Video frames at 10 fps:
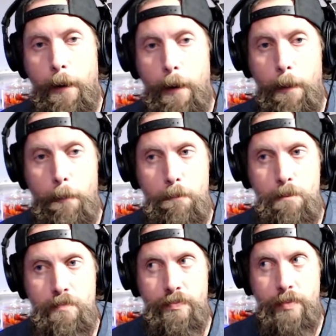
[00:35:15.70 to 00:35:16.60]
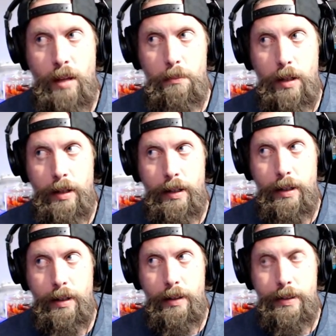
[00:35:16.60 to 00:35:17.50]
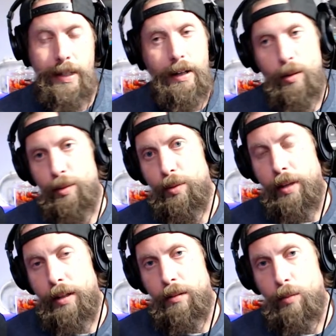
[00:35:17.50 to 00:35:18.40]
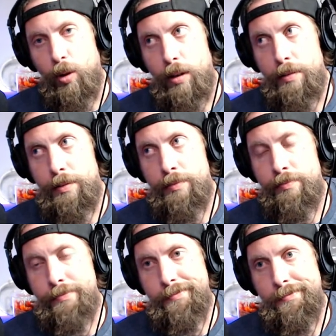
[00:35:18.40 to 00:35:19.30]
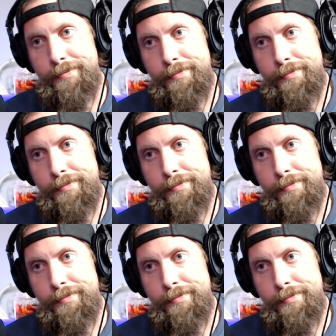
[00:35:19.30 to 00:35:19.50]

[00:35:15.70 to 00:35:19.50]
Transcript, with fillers: Um, but uh, yeah, I don't do that no more. Hmm.